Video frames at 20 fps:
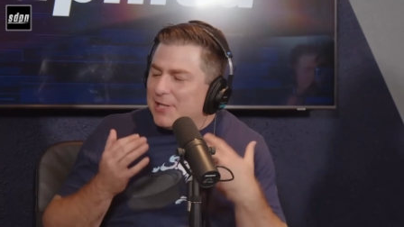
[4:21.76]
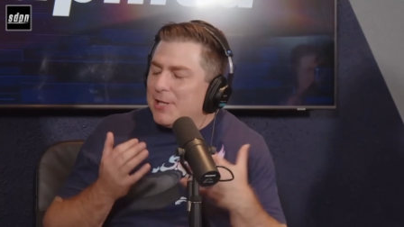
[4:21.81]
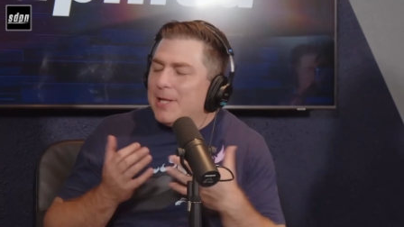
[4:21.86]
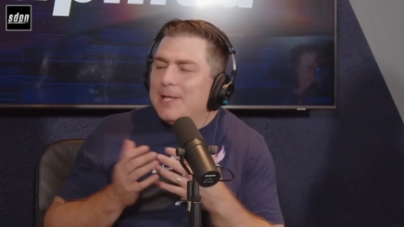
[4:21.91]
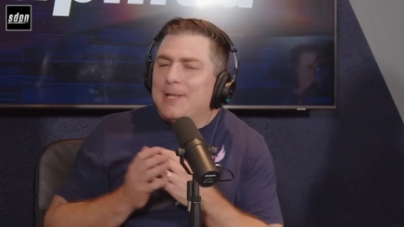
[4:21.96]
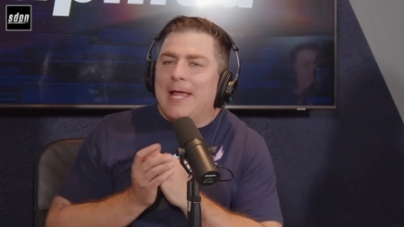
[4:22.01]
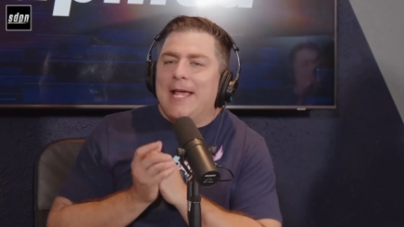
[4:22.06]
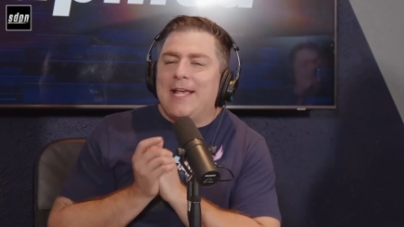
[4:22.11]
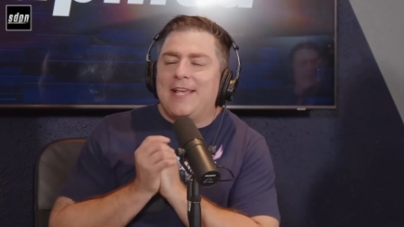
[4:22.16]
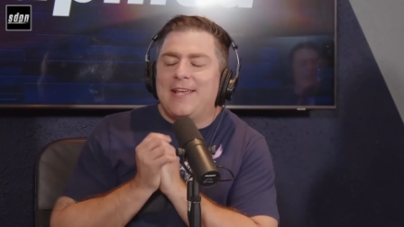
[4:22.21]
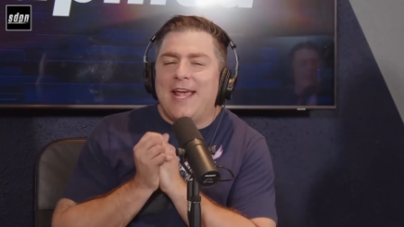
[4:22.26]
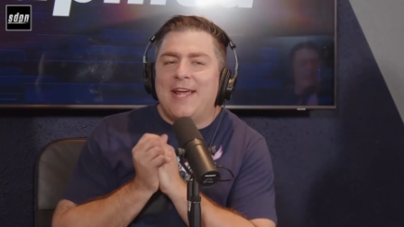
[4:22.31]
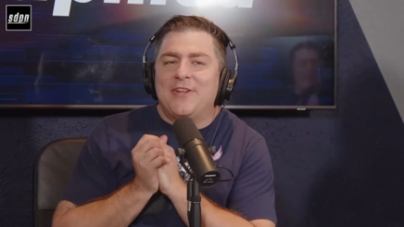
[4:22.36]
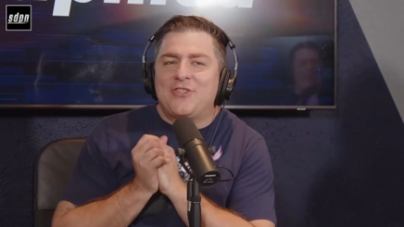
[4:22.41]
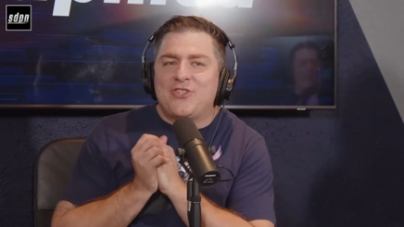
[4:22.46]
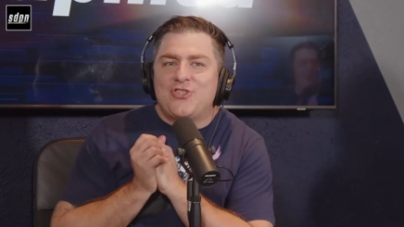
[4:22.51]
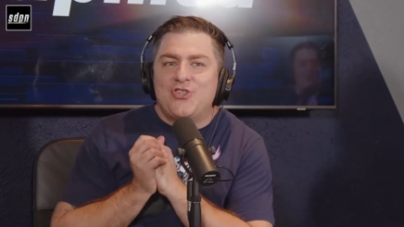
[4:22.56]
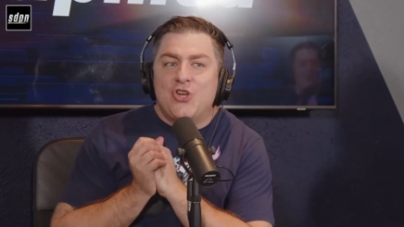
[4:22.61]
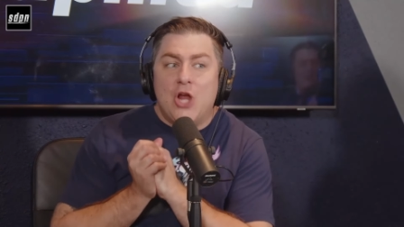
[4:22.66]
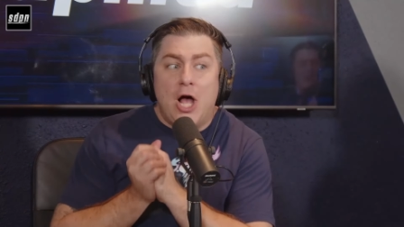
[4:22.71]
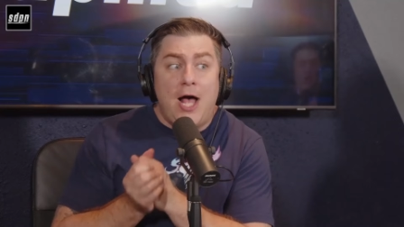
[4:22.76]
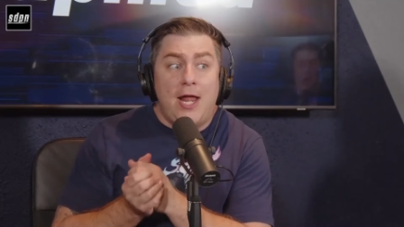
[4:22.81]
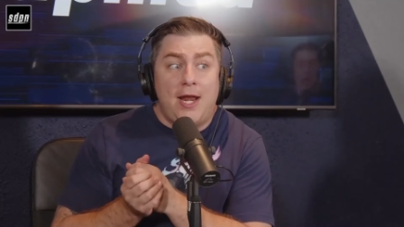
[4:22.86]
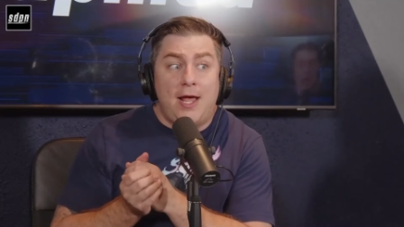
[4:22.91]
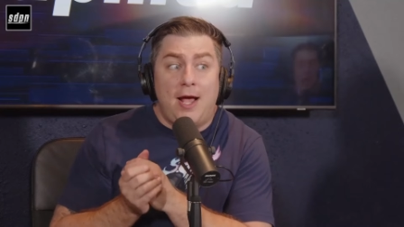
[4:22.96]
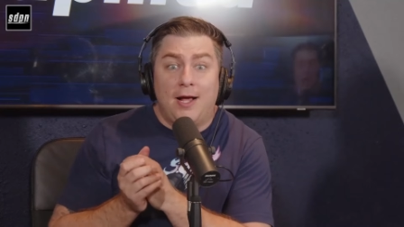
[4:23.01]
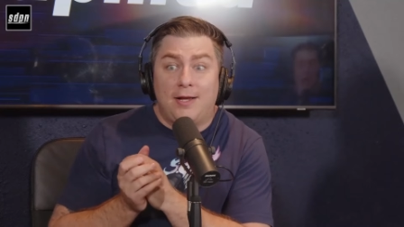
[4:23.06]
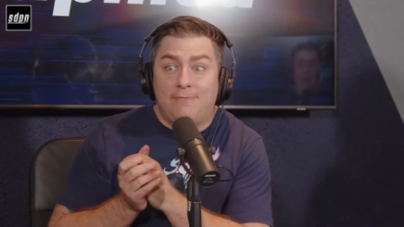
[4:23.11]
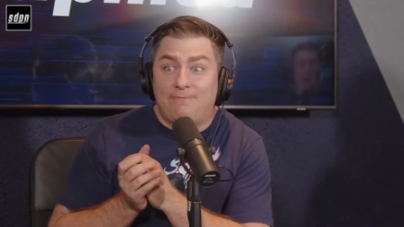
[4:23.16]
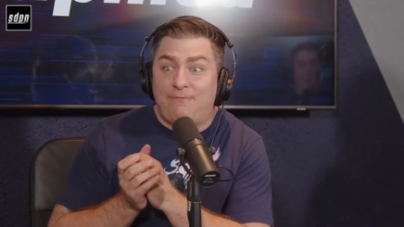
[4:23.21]
It's it's not
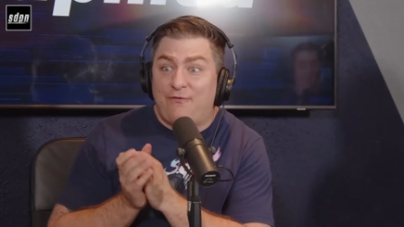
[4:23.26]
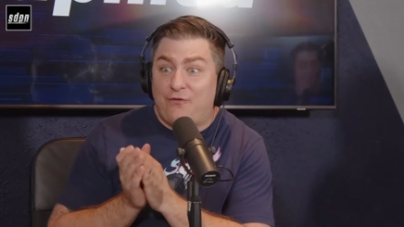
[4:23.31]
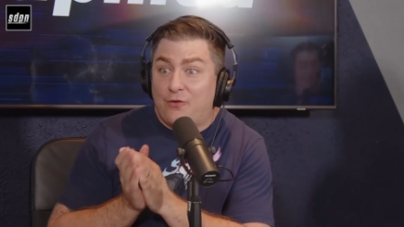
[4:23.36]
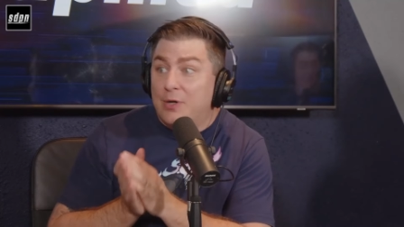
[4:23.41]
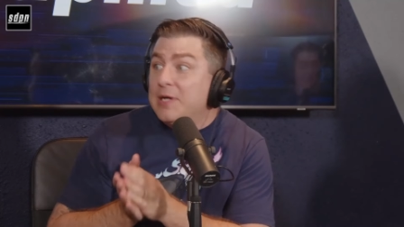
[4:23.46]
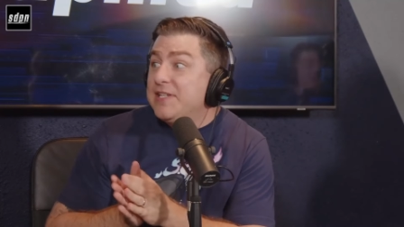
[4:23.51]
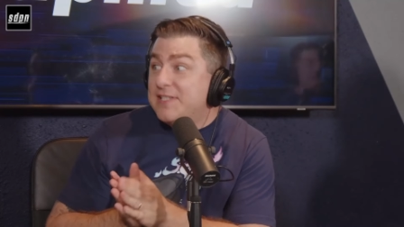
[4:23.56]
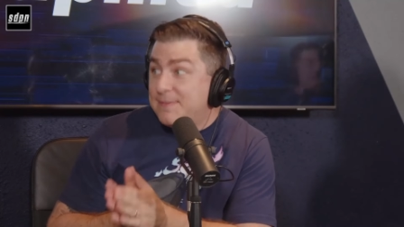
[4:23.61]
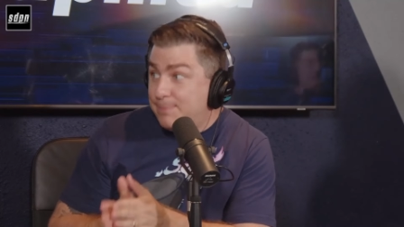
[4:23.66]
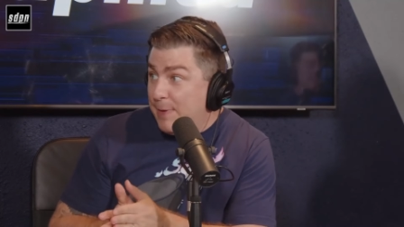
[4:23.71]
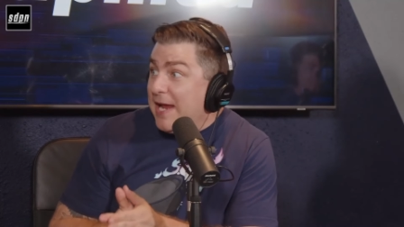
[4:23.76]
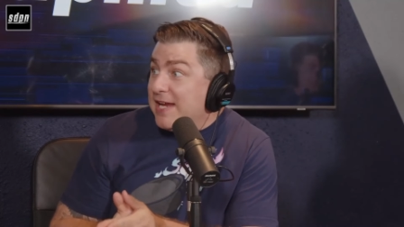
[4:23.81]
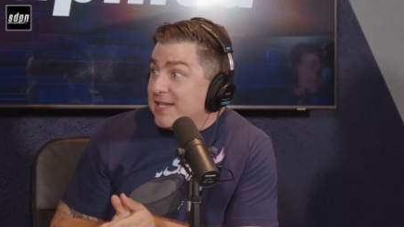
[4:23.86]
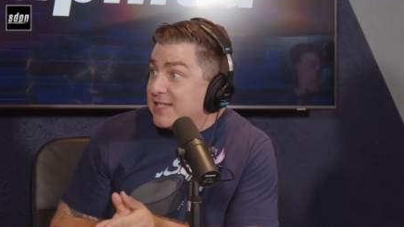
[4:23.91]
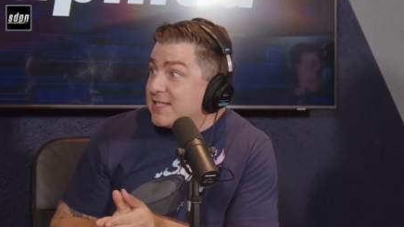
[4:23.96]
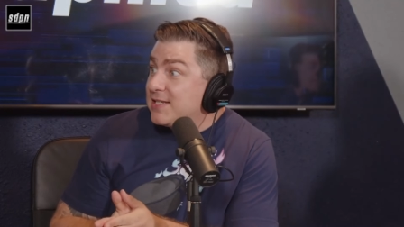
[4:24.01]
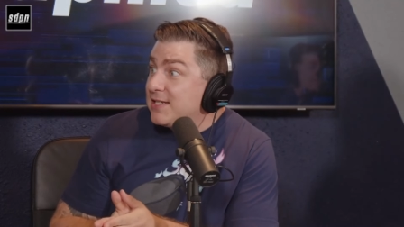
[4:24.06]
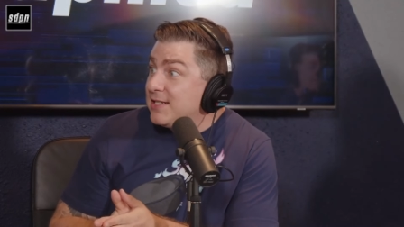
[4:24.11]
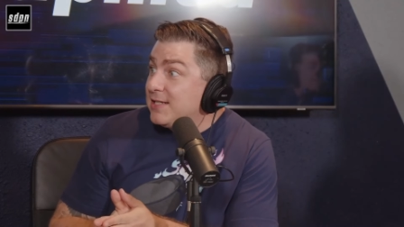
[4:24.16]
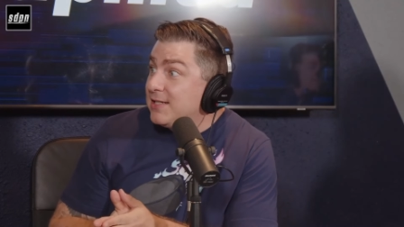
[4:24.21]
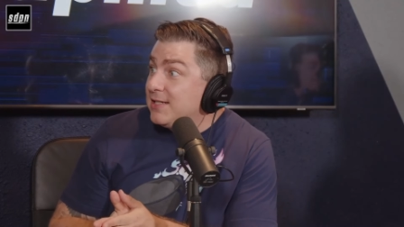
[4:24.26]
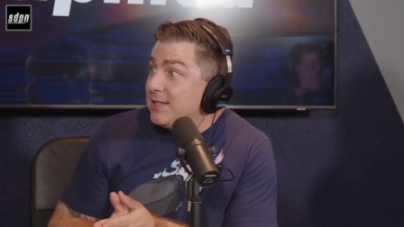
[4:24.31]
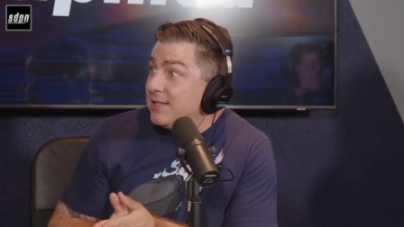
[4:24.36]
a free space.